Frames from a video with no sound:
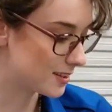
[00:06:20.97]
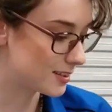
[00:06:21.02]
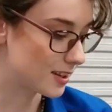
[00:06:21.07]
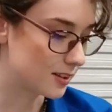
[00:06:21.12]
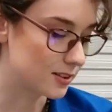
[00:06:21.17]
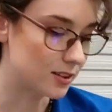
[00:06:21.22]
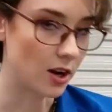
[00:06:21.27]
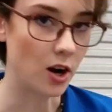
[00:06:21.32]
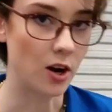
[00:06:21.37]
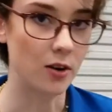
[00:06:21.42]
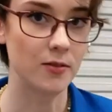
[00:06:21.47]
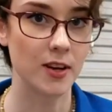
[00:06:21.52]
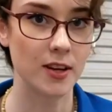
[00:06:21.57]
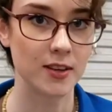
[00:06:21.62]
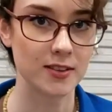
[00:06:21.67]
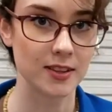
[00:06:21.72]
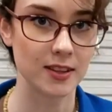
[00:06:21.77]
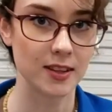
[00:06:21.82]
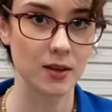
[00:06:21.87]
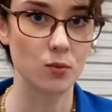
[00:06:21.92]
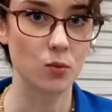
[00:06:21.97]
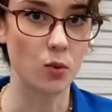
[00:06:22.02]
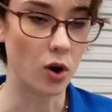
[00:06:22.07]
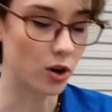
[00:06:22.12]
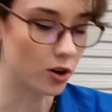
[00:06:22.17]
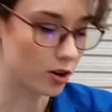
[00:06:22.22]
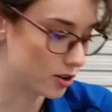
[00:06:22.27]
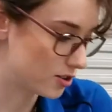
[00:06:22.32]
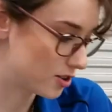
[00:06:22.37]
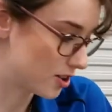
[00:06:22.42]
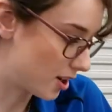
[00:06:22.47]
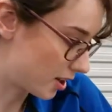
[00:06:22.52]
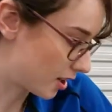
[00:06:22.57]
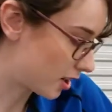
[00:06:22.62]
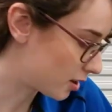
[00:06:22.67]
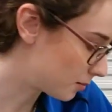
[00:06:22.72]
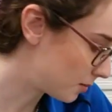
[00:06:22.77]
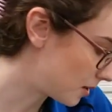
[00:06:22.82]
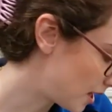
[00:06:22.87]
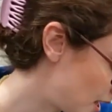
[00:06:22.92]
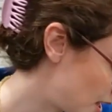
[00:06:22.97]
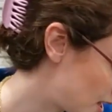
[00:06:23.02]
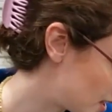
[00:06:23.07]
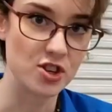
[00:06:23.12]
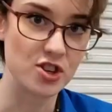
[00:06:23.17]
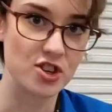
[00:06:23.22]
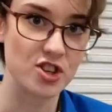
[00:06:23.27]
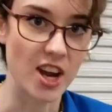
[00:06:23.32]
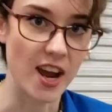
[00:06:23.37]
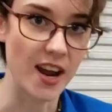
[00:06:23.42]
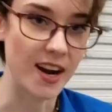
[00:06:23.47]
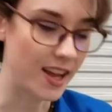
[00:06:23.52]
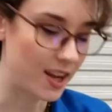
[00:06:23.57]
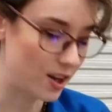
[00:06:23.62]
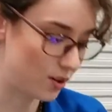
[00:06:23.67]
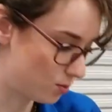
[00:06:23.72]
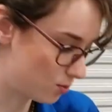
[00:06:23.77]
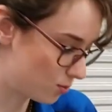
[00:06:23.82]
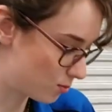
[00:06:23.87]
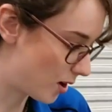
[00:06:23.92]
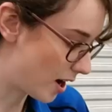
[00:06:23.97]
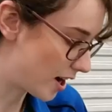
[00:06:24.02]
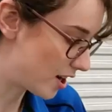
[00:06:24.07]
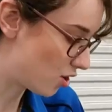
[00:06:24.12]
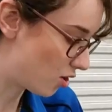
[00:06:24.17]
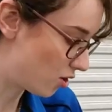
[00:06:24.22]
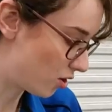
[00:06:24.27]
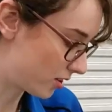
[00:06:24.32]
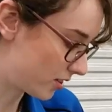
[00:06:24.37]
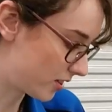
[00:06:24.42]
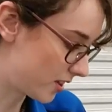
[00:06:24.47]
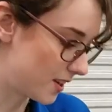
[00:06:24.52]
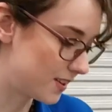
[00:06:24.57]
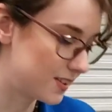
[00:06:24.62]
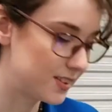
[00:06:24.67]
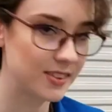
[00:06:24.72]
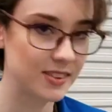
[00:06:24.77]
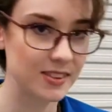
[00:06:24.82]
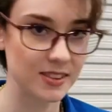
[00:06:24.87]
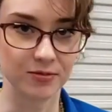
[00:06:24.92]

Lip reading: because obviously water is not going to be jetting right on this